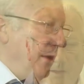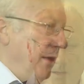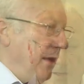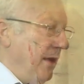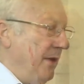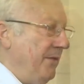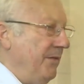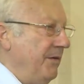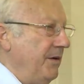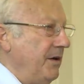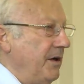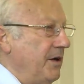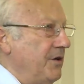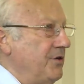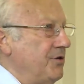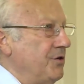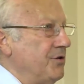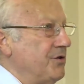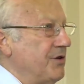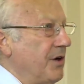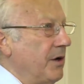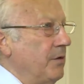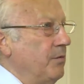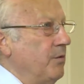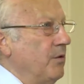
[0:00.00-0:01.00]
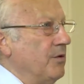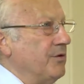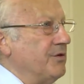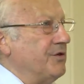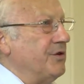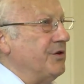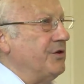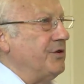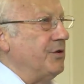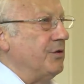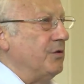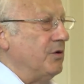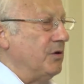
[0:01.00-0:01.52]
And the issues I want
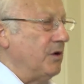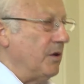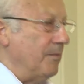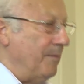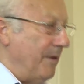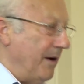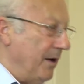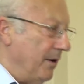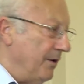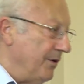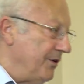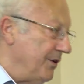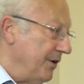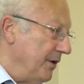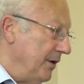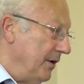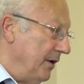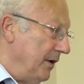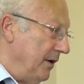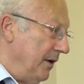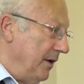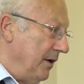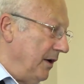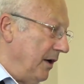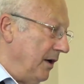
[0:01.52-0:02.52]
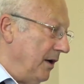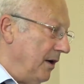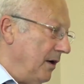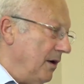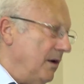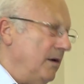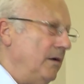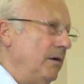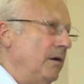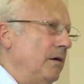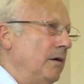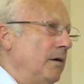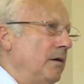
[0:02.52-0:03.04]
to talk about
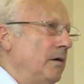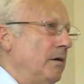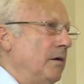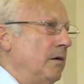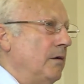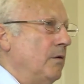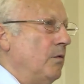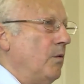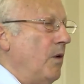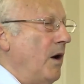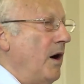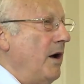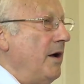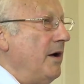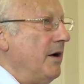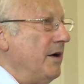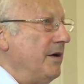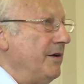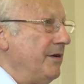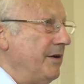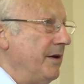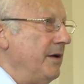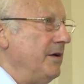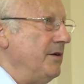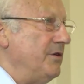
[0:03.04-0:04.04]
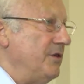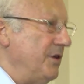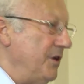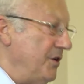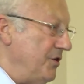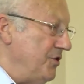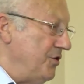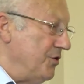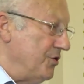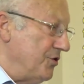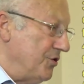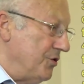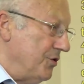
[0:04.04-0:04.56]
are why I think
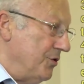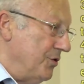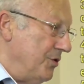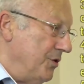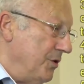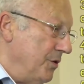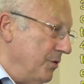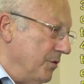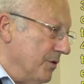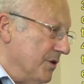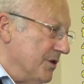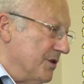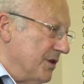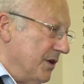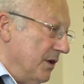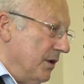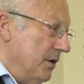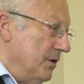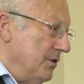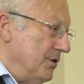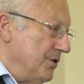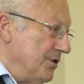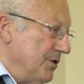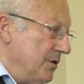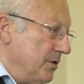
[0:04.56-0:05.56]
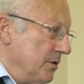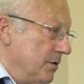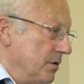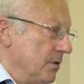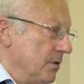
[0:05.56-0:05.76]
teachers should do research,